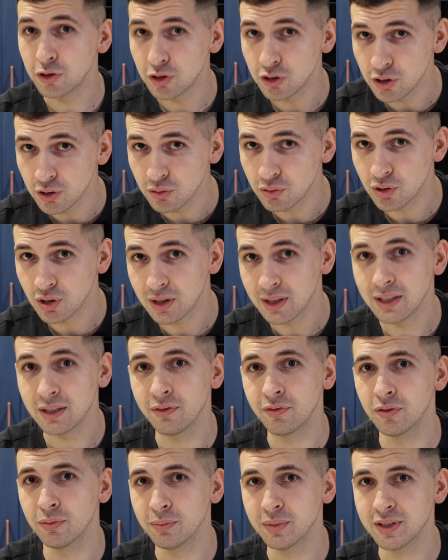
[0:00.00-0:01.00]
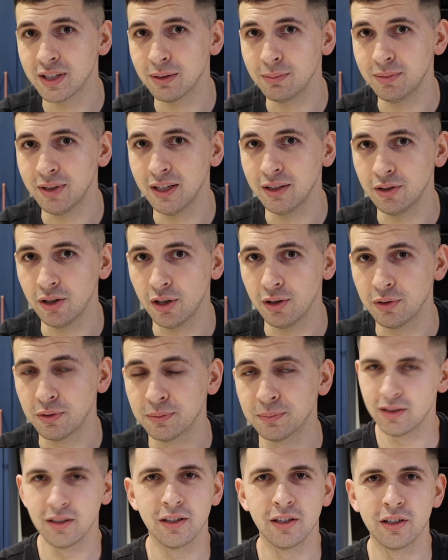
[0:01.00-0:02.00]
usually from same day dough.
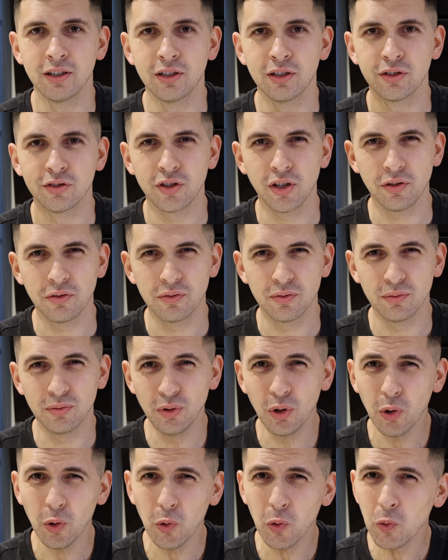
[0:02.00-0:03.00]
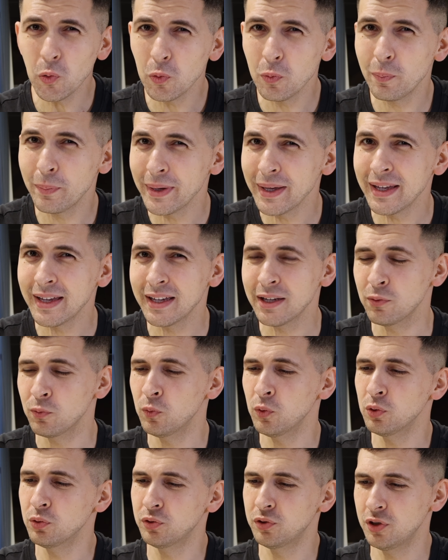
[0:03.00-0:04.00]
So not all beer
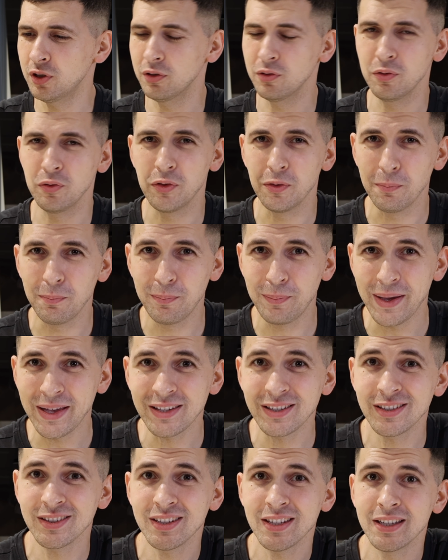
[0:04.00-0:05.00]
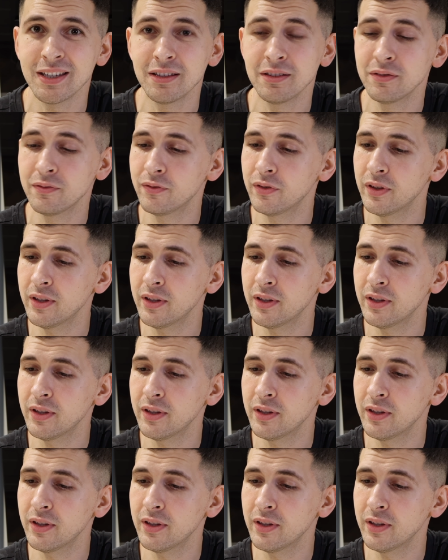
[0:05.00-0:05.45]
will do. The best thing for